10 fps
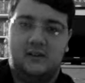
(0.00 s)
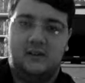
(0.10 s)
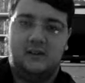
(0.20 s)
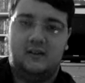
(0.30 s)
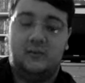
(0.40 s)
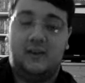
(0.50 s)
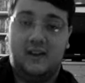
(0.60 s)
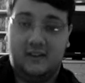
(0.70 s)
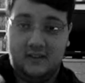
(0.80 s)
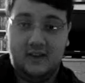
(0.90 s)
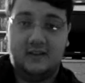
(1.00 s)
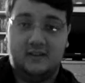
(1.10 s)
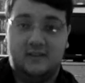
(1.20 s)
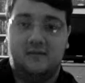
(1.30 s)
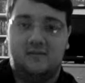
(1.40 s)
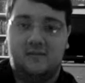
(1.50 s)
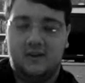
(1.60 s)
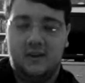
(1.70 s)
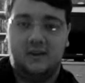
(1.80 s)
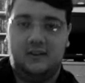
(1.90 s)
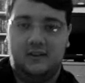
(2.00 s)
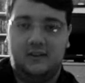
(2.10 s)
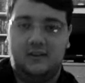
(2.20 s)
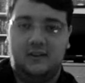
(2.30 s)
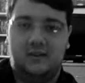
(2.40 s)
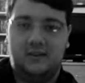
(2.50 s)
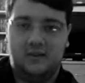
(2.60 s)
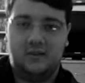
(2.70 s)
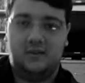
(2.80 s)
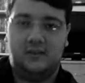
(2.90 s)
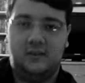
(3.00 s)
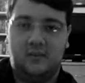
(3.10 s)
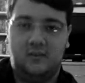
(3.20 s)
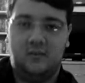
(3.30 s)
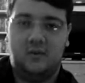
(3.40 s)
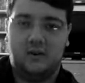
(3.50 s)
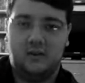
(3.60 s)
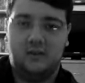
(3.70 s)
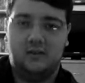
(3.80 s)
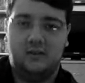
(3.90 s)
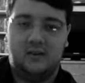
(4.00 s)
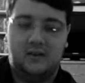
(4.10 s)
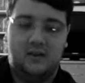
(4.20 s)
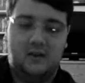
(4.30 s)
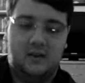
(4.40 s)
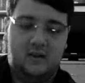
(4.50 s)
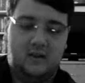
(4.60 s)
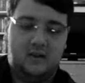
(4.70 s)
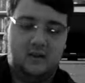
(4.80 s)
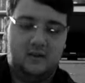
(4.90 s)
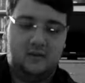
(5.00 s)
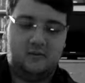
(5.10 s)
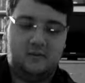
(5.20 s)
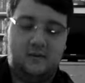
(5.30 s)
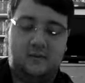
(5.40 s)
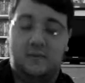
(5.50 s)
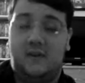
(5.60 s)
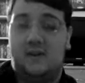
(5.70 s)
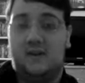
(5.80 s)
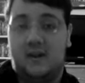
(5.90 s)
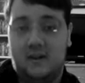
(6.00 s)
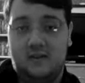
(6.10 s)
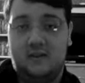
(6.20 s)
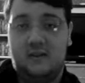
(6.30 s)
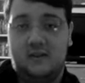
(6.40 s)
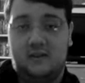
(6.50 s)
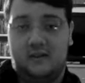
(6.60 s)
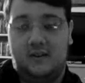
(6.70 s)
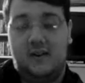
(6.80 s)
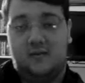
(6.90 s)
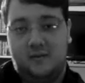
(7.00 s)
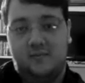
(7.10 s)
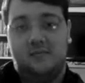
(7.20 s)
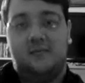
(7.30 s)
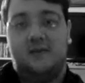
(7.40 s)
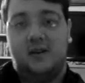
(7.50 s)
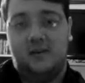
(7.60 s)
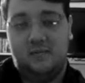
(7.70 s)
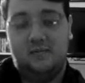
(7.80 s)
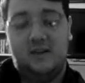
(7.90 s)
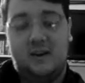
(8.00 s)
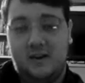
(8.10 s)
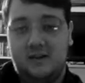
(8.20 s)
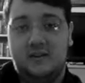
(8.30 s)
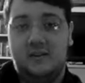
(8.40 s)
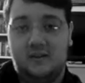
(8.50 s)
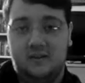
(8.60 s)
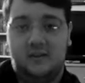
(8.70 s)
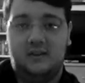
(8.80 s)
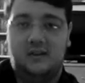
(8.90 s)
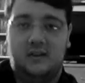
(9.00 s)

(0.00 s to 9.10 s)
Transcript: retaliation against the sinister Senator Rourke. Now, it's been 9 years, count 9 years,